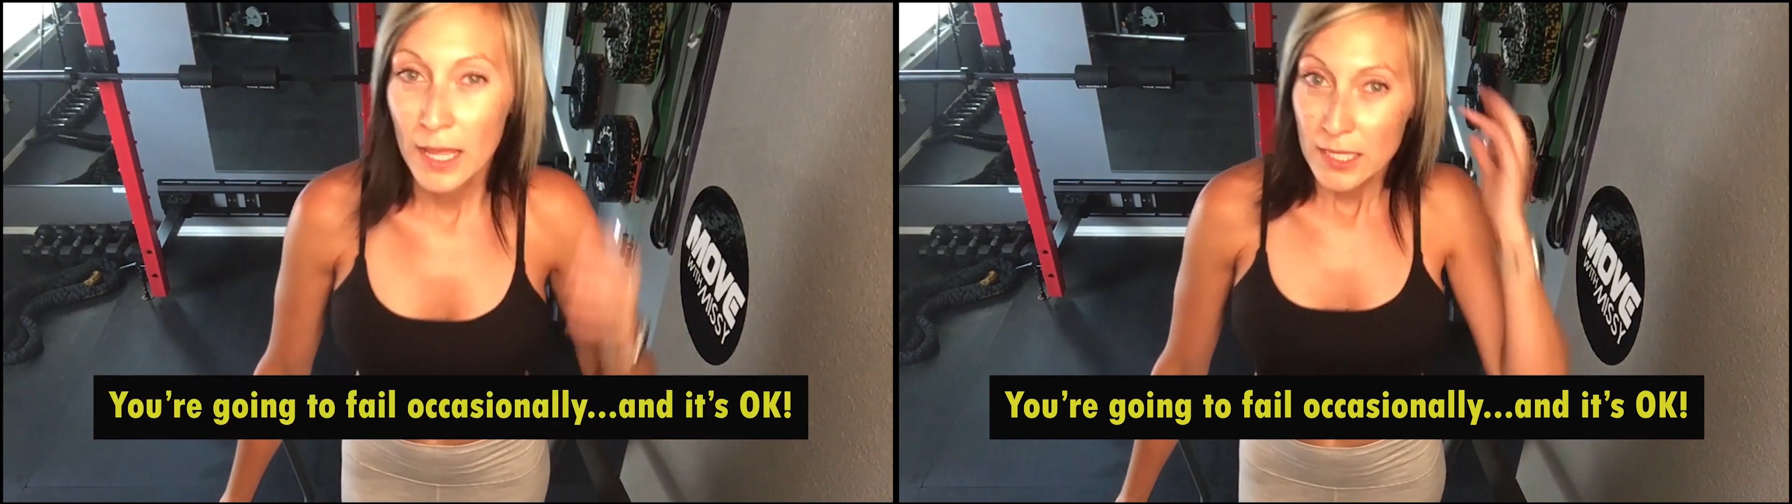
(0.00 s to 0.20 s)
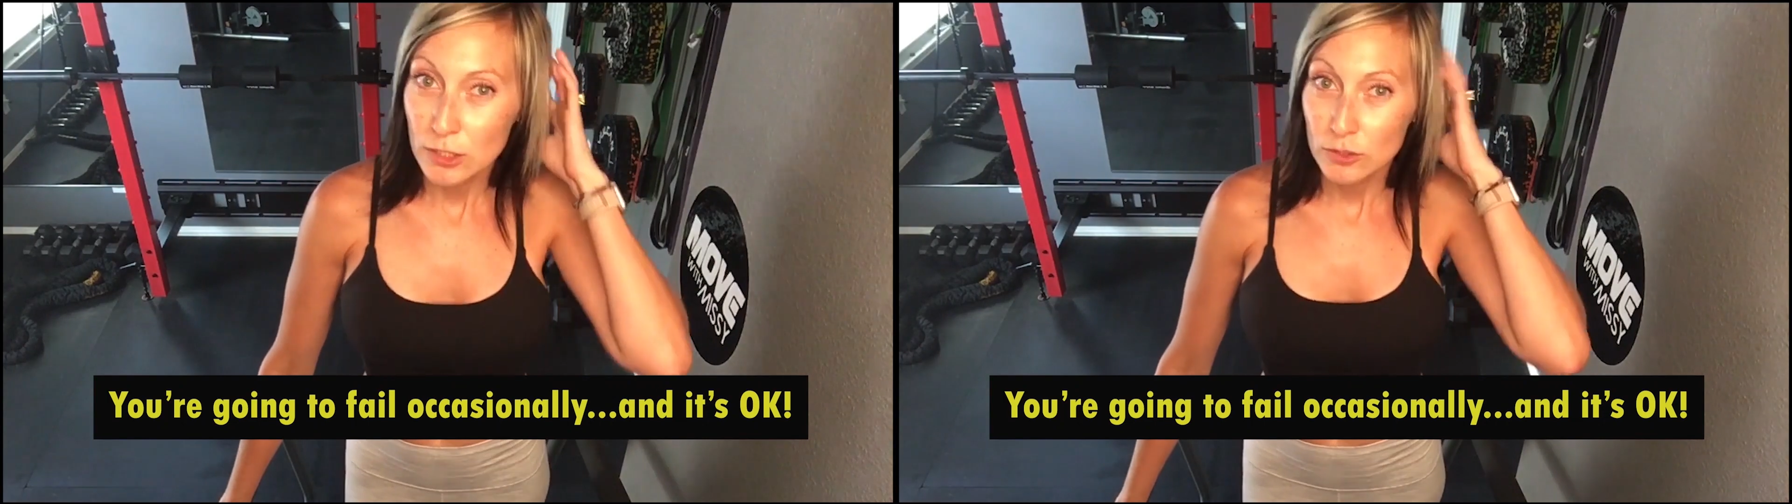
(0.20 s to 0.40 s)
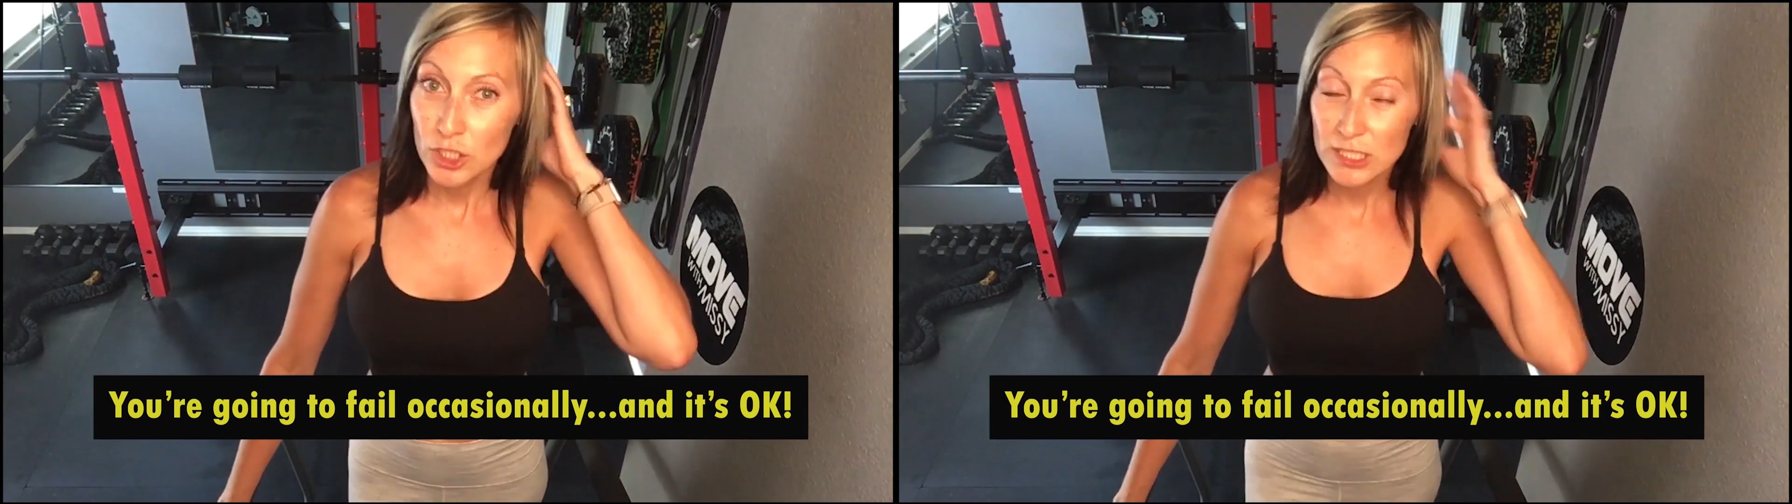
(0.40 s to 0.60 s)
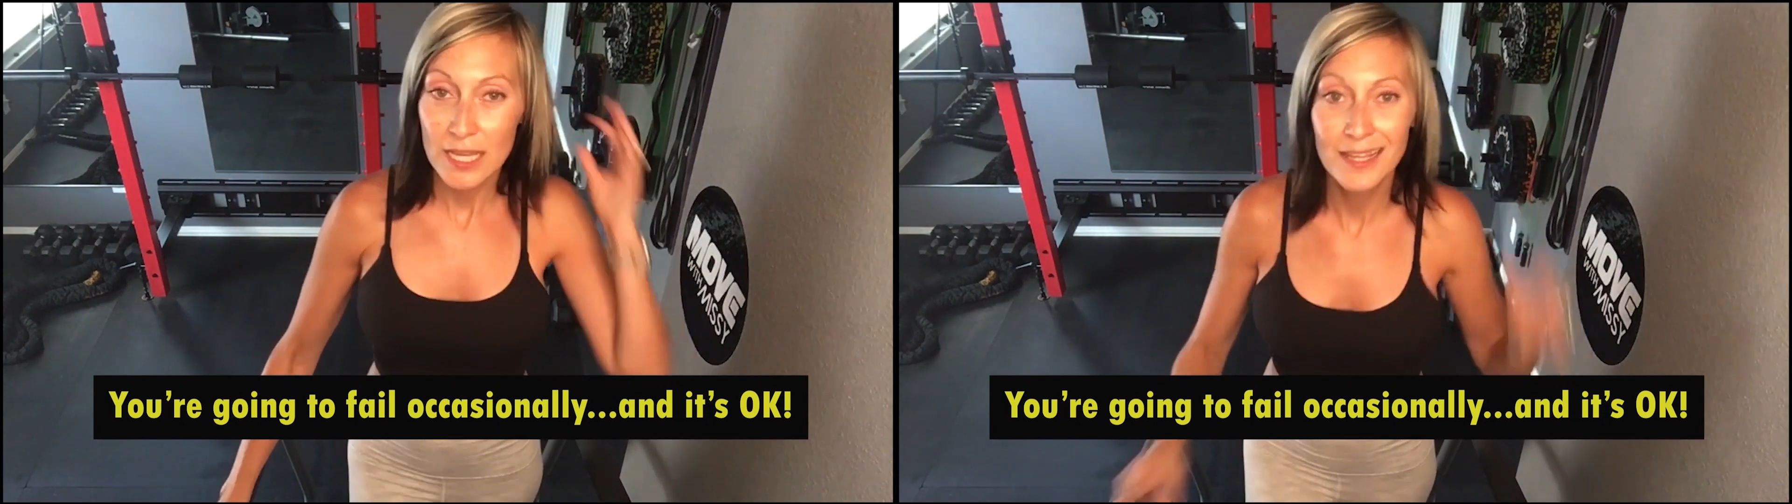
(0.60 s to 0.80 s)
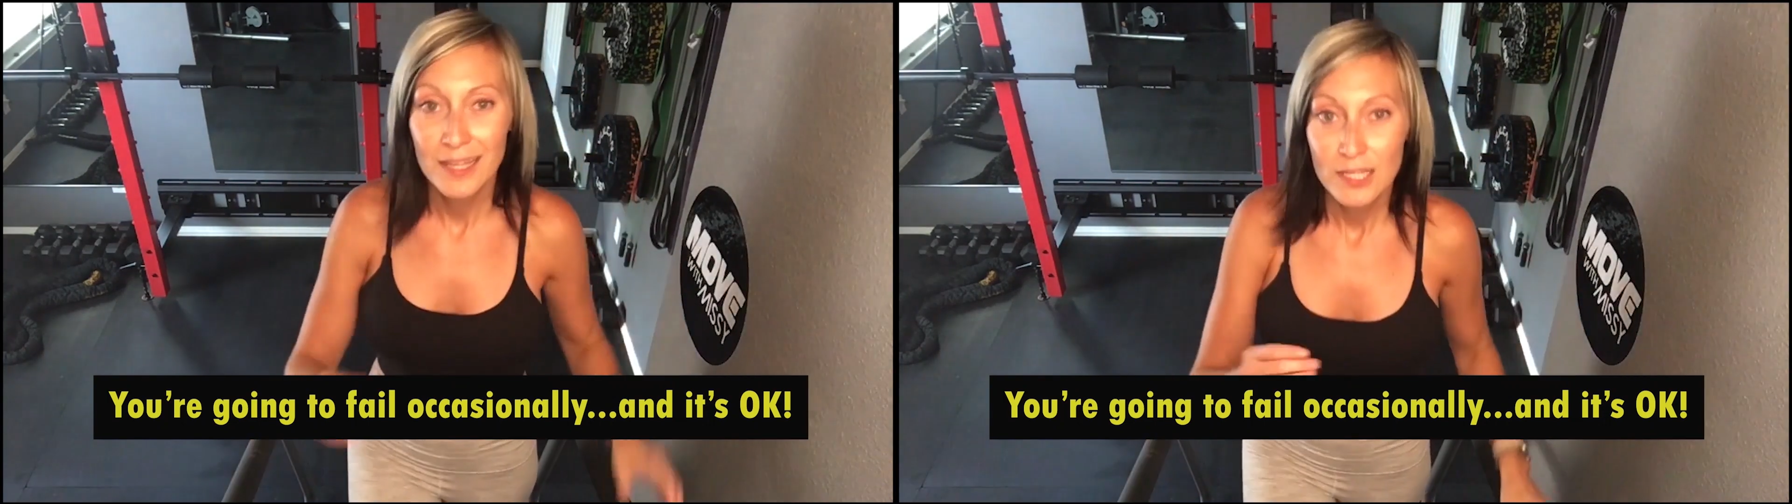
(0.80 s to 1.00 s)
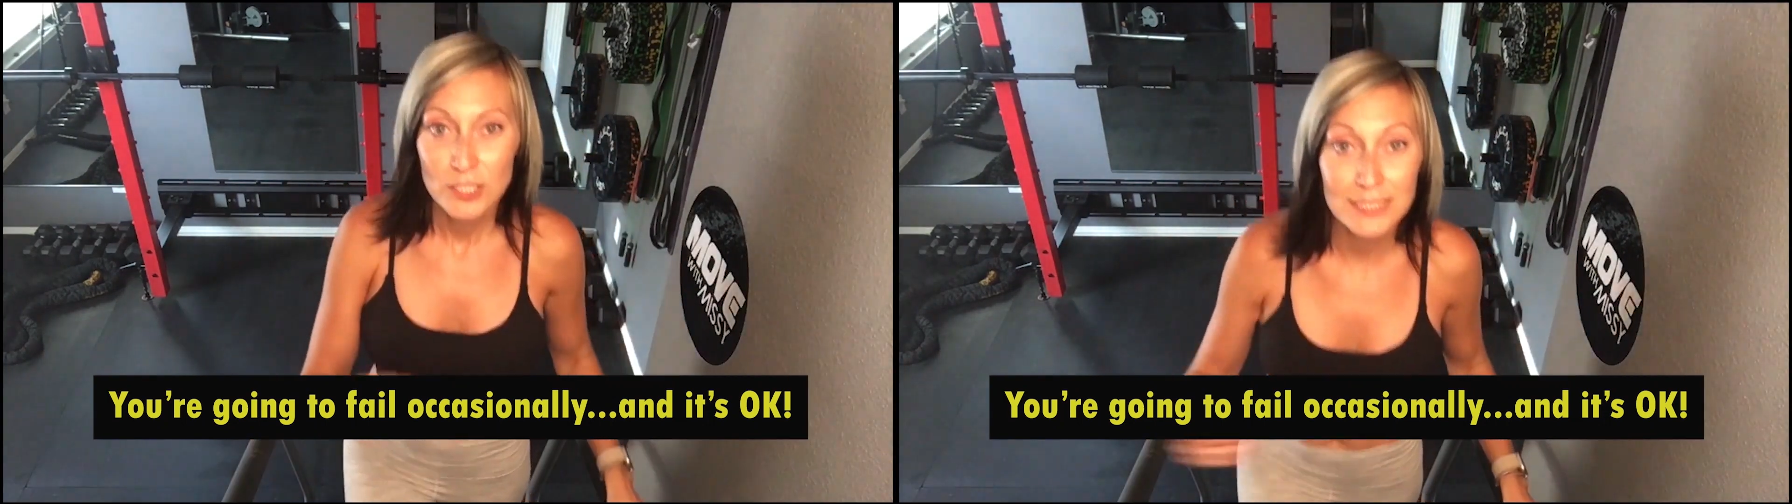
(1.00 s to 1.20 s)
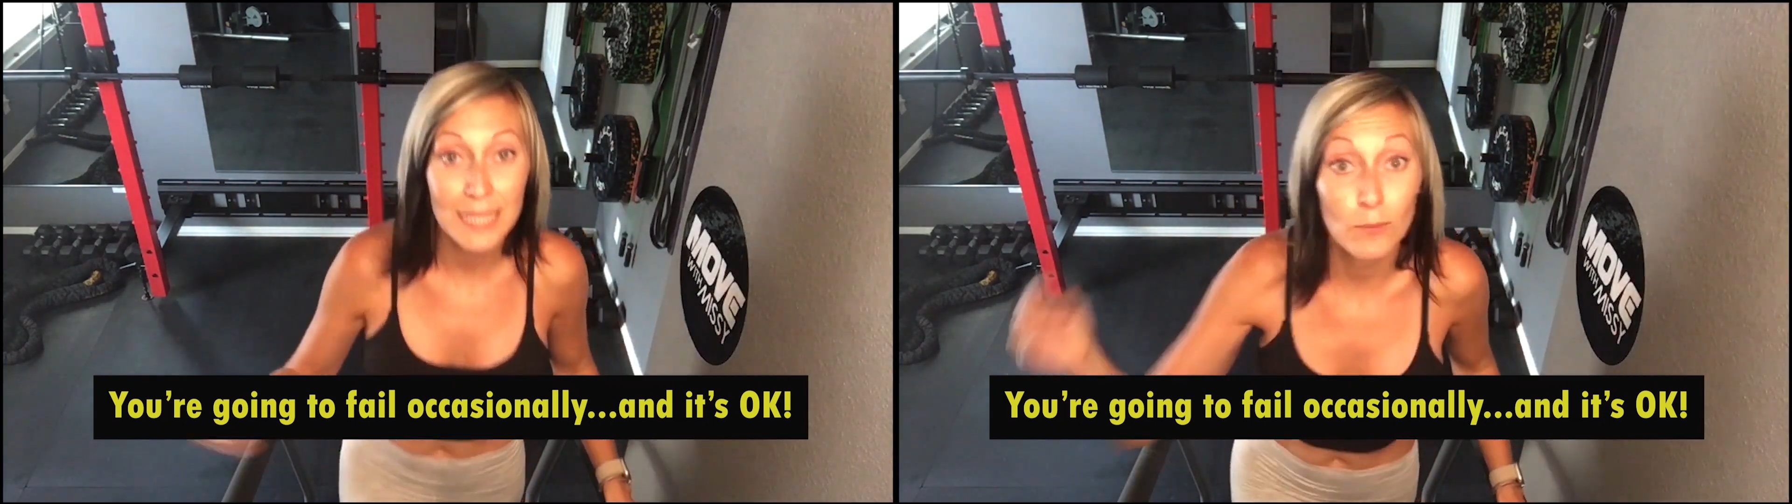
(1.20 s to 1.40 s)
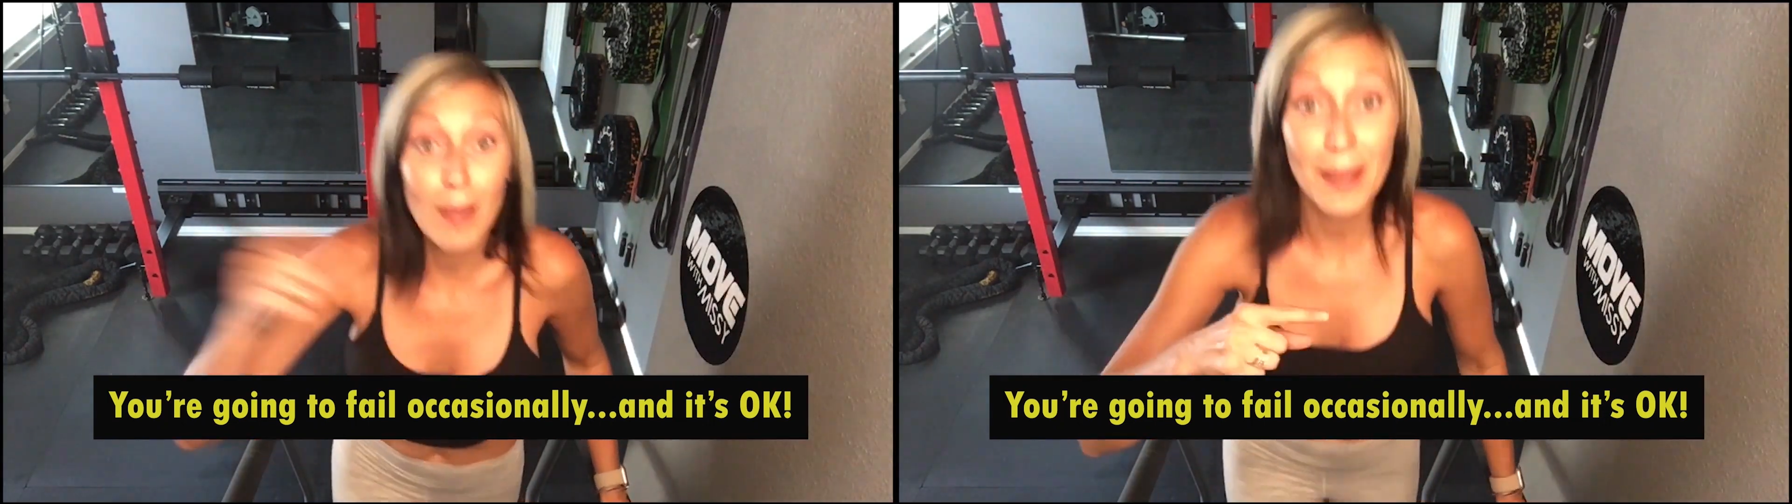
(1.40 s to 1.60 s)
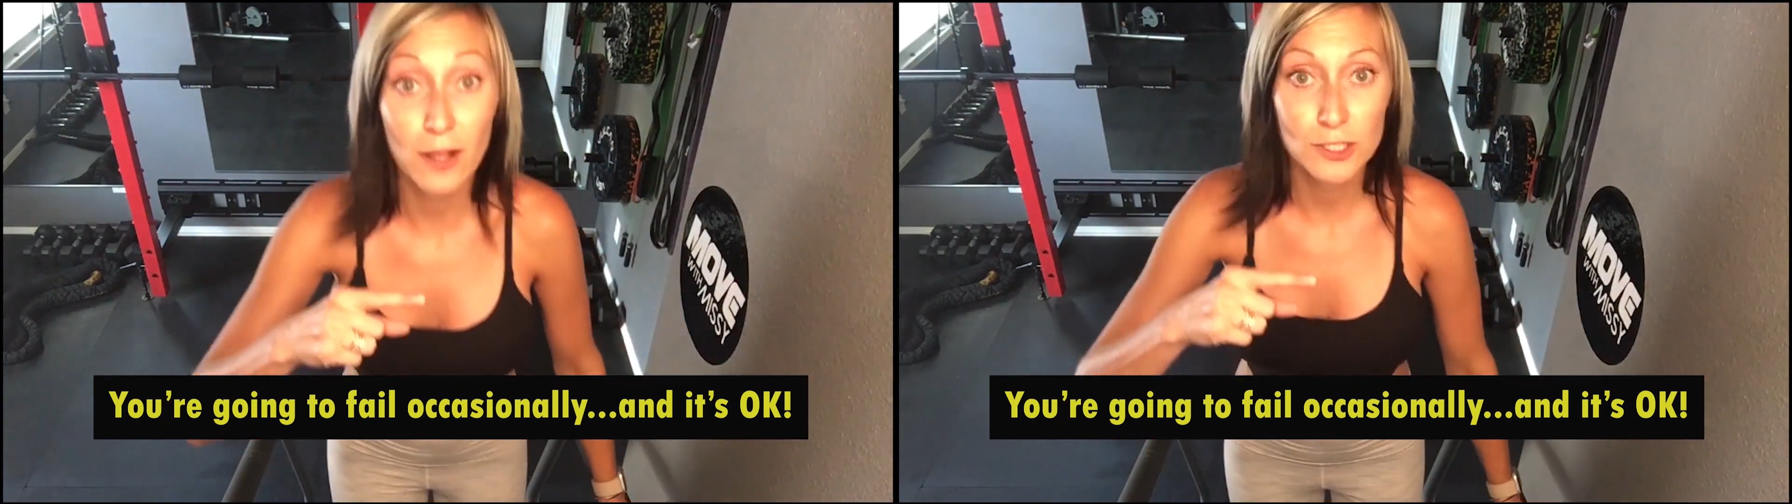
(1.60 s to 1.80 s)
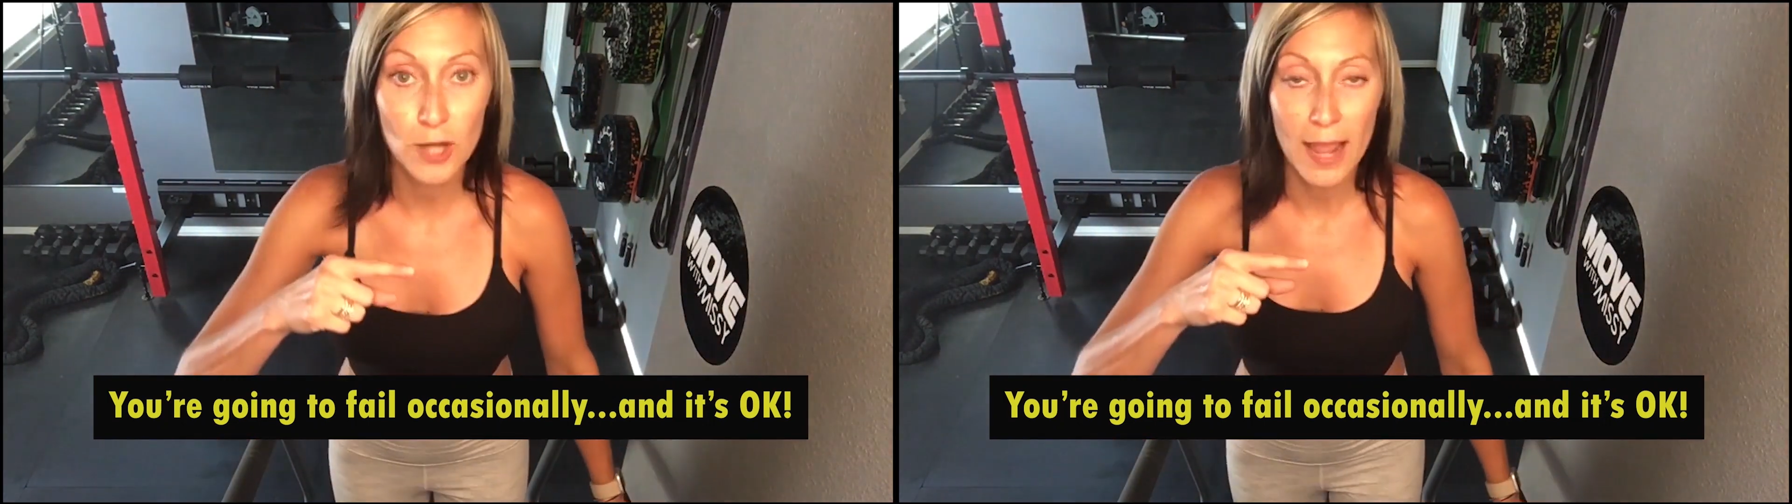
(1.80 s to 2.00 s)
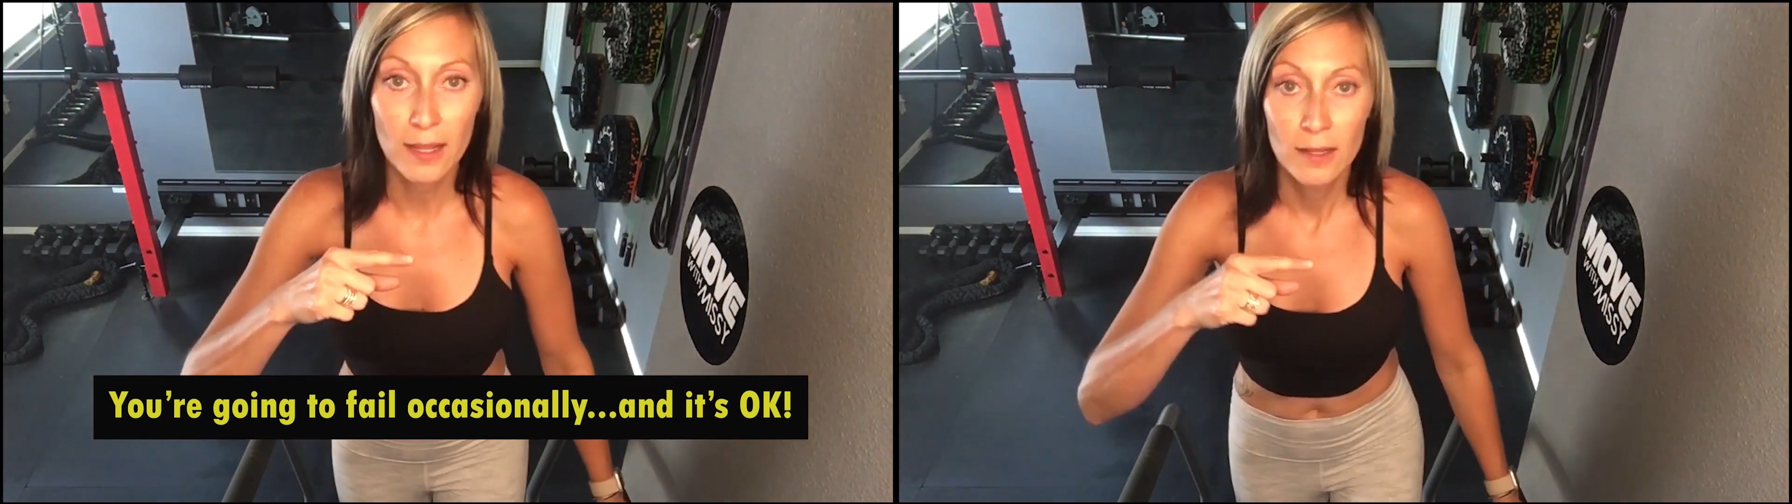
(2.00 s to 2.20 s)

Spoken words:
So just get right back on track.